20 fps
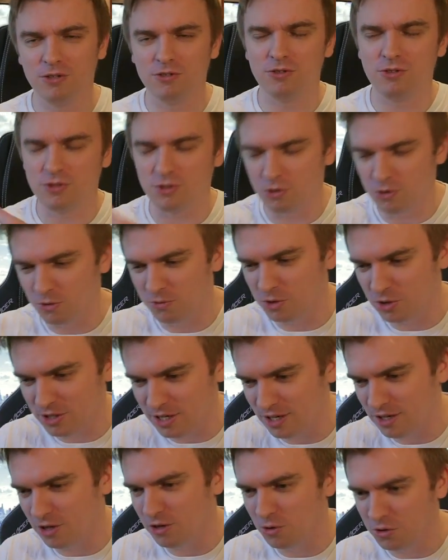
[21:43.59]
so you would
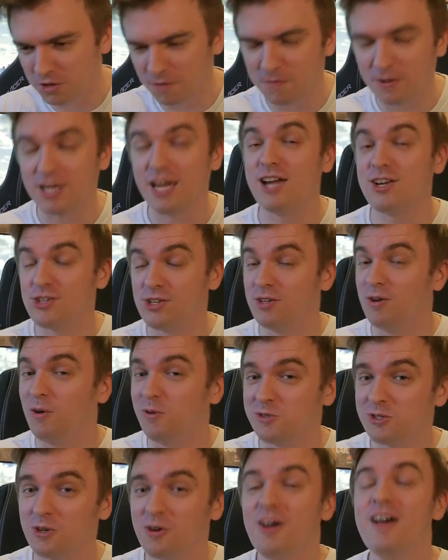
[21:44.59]
get a notification
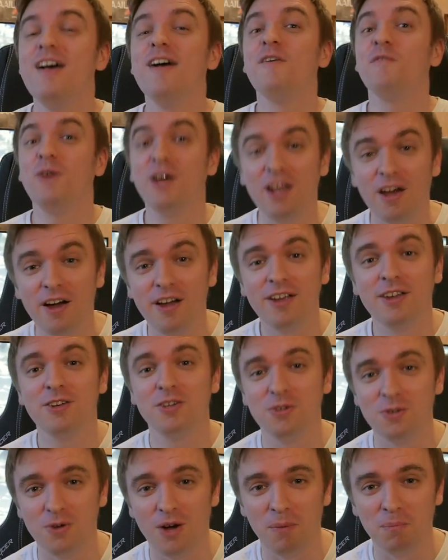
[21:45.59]
also when I
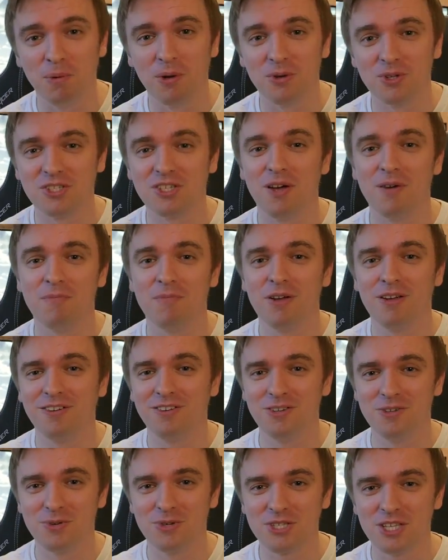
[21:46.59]
do upload some
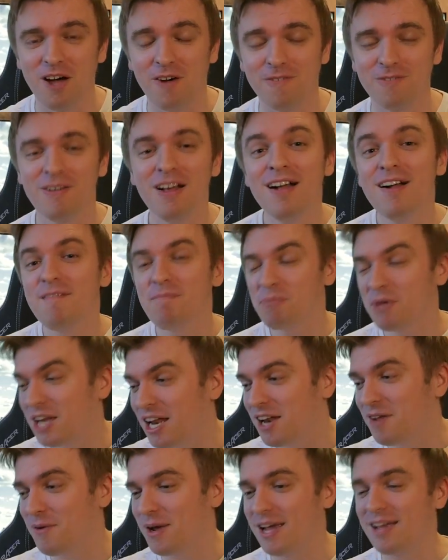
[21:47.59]
new stuff. But
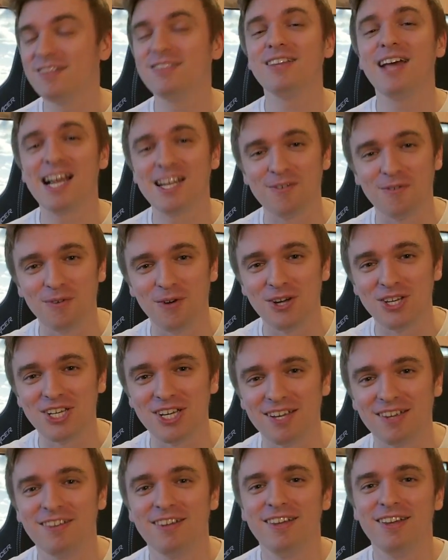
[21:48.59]
anyway, thanks for
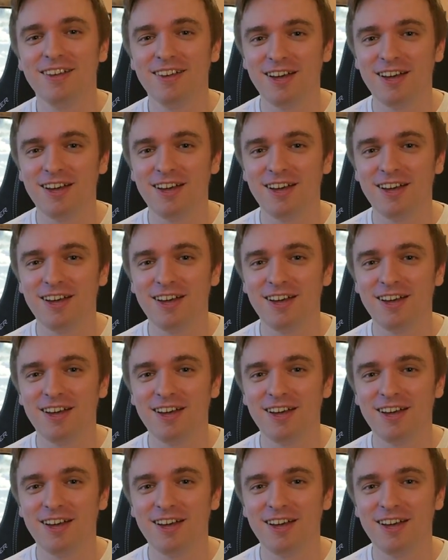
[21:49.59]
watching.